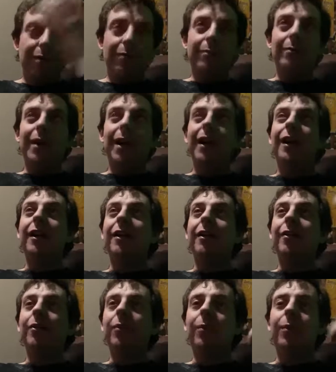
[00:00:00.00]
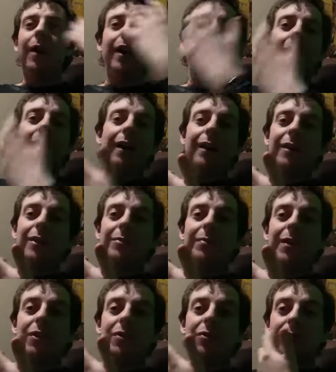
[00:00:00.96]
My right eye
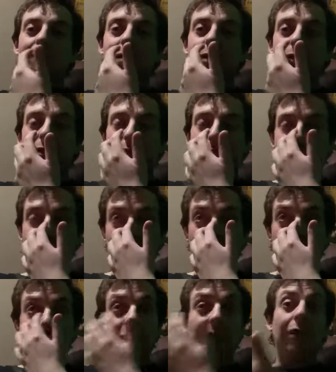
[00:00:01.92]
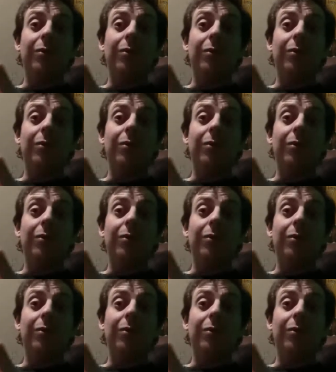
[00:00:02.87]
especially was a little